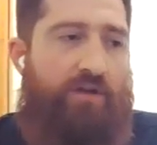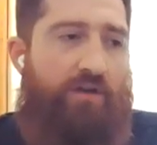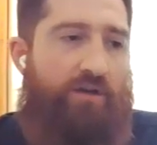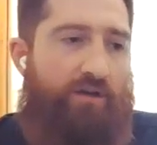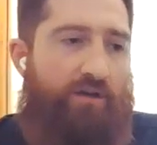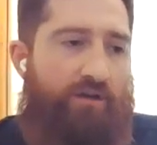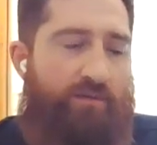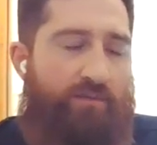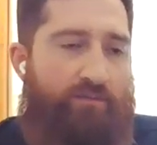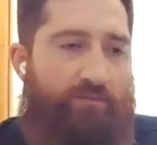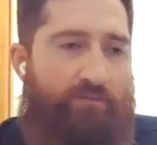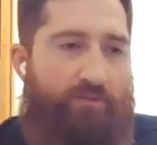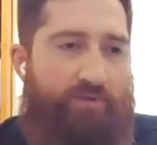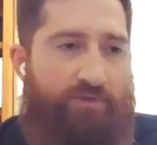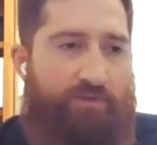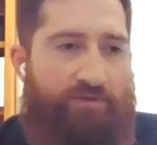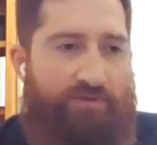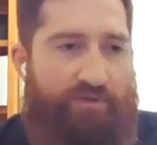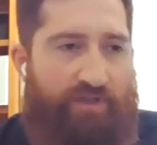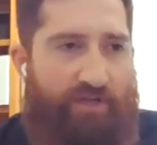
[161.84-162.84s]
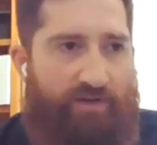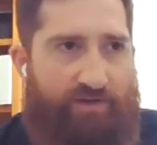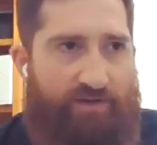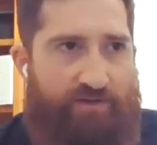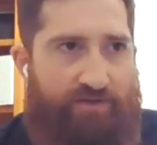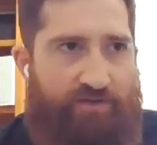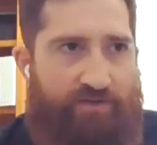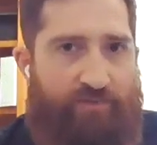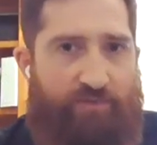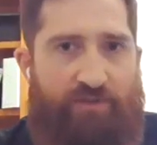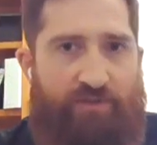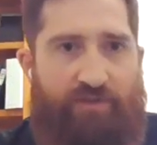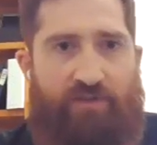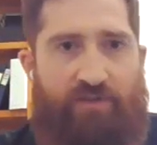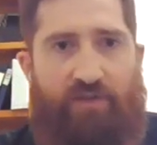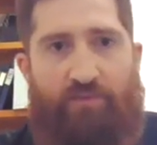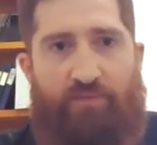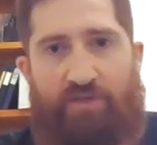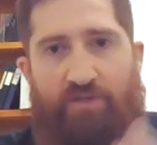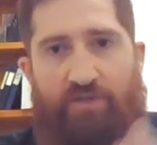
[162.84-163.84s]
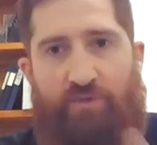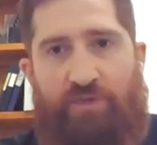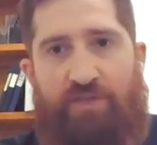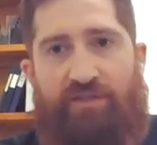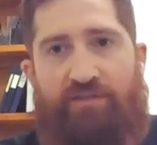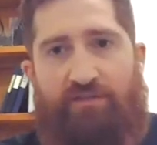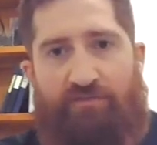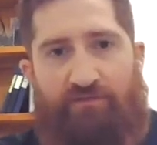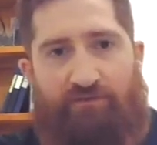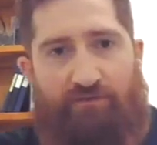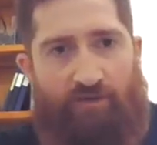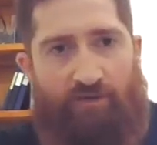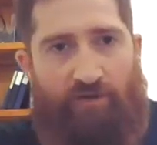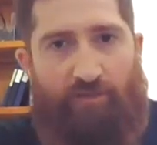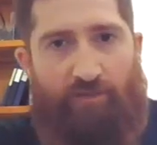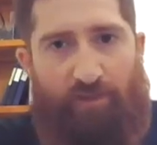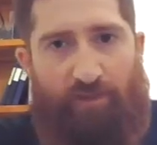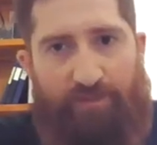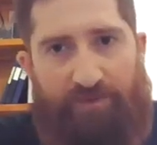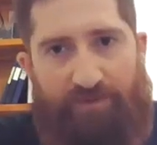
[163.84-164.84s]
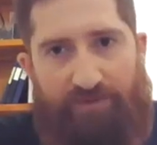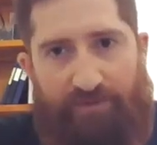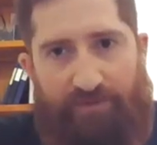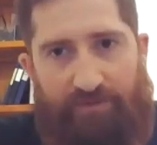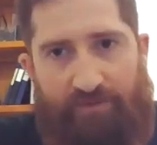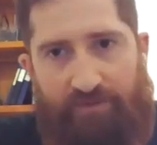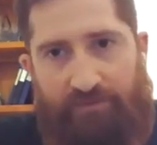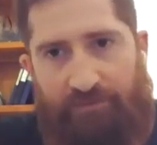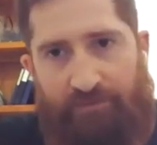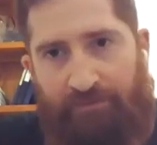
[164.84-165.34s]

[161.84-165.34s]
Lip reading: we use their instrument, and then we tweaked it for our purposes.